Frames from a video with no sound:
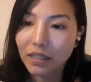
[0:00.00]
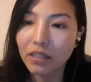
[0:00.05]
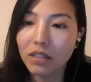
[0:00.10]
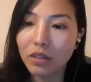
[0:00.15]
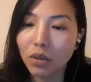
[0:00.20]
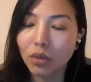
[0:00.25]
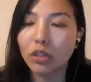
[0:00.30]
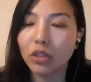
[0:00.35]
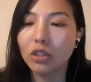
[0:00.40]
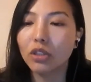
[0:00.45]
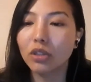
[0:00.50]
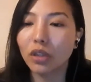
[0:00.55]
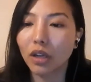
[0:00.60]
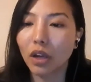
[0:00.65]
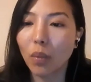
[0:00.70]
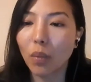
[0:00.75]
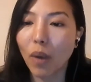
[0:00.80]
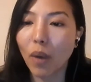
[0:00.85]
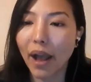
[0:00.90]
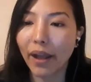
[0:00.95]
is going to
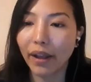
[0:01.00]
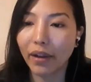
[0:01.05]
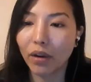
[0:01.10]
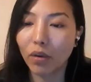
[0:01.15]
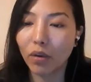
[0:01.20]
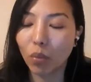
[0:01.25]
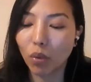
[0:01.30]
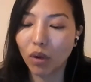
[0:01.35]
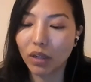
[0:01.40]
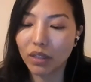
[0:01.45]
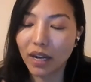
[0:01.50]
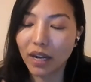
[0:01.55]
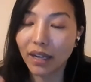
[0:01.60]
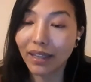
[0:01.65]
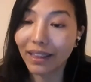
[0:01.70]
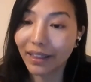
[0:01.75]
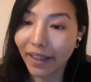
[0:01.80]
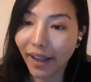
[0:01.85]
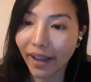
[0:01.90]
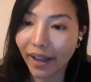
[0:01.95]
require, what
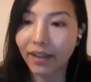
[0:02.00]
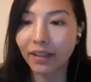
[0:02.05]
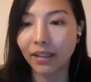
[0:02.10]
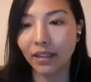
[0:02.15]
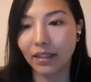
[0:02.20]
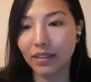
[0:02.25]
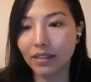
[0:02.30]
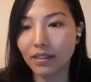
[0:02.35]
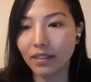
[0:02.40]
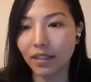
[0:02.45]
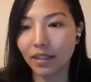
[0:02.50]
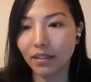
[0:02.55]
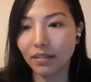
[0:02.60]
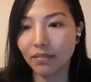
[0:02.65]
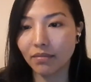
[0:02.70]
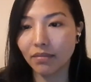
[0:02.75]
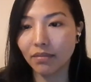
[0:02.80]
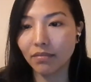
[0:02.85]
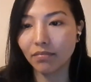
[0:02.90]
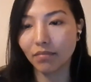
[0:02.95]
are their needs,
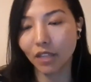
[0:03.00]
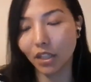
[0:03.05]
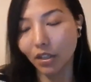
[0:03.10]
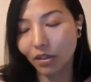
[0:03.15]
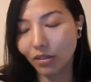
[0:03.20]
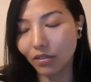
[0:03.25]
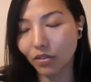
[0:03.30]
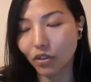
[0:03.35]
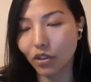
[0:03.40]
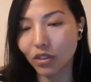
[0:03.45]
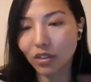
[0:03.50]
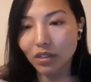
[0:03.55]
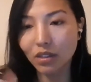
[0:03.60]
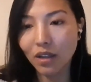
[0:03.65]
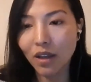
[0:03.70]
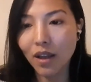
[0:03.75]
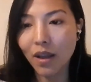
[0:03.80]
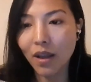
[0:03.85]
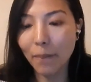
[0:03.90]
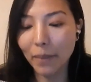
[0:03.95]
and just
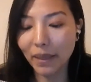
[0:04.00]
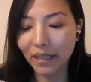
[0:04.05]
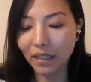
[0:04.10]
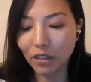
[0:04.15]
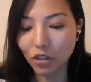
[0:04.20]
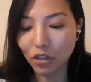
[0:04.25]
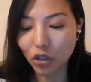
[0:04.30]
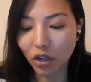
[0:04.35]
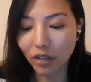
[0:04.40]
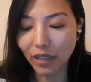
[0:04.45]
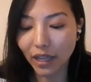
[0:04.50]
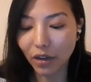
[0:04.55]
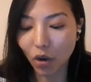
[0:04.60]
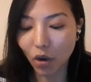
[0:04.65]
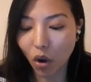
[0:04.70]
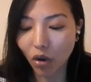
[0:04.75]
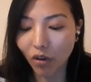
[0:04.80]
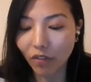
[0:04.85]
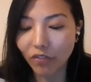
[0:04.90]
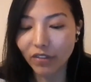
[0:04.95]
making sure that
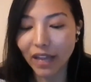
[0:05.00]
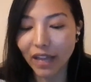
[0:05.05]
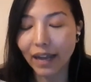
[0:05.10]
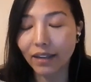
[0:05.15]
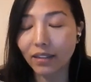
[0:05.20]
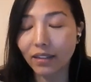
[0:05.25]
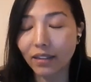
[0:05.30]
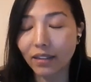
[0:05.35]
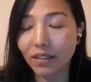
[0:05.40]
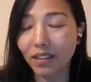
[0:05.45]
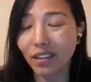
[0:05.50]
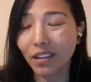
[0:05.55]
all of that